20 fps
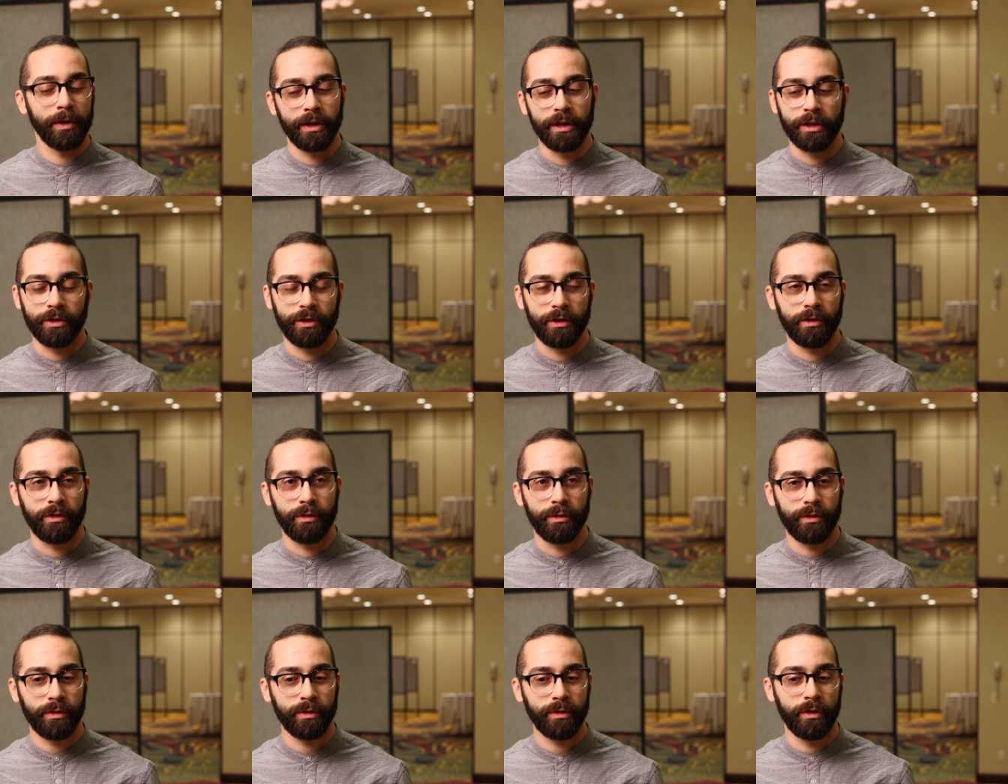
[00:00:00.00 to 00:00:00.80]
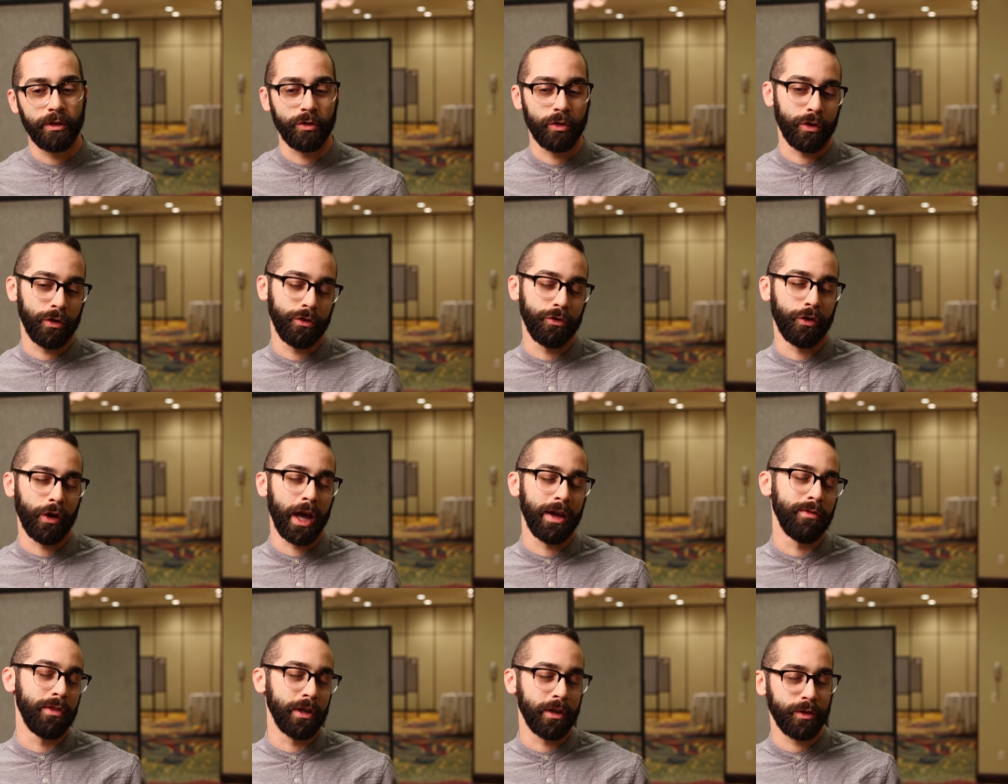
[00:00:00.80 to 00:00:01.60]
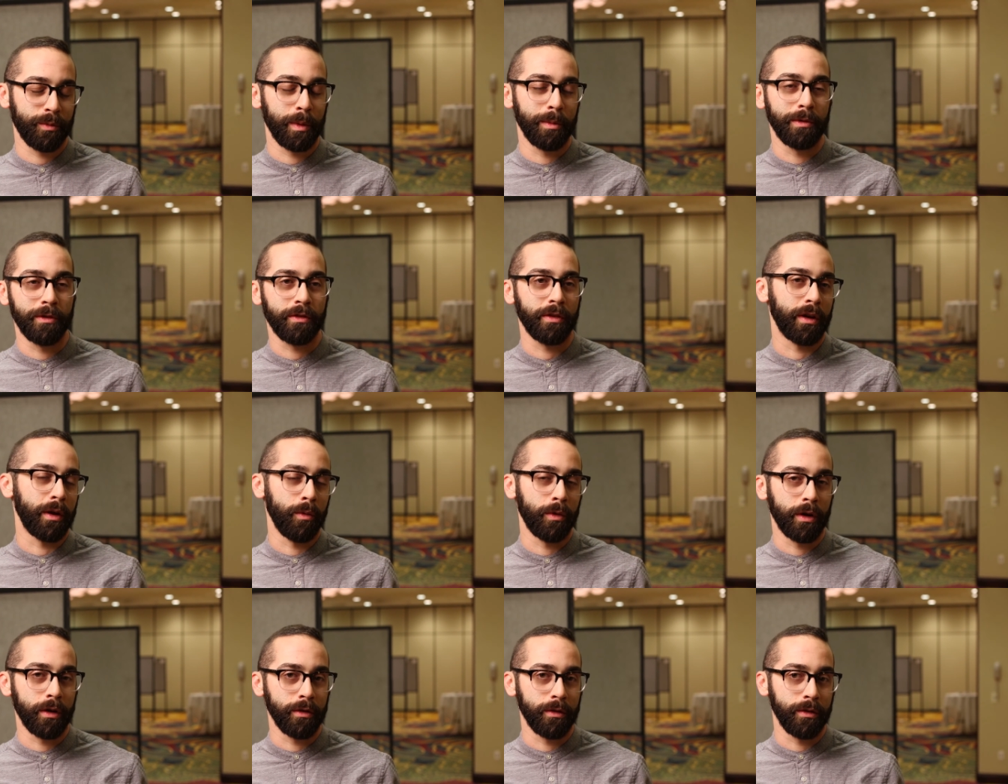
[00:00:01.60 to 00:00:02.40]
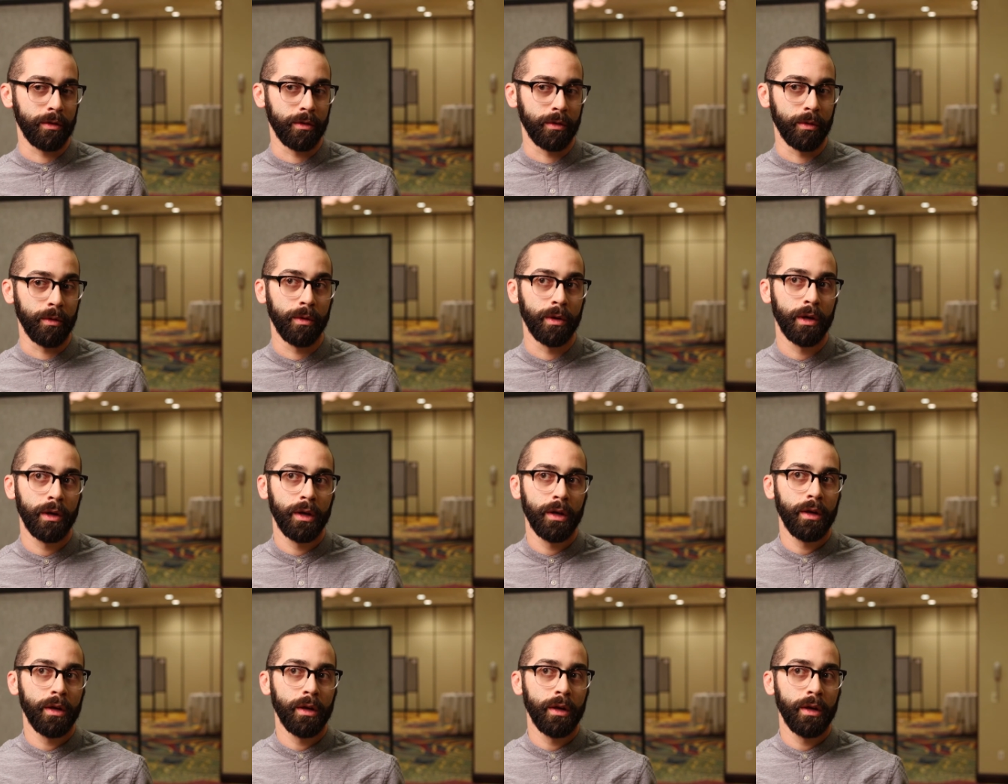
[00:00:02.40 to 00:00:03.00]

predictions to try to drive the experiments that I want to do.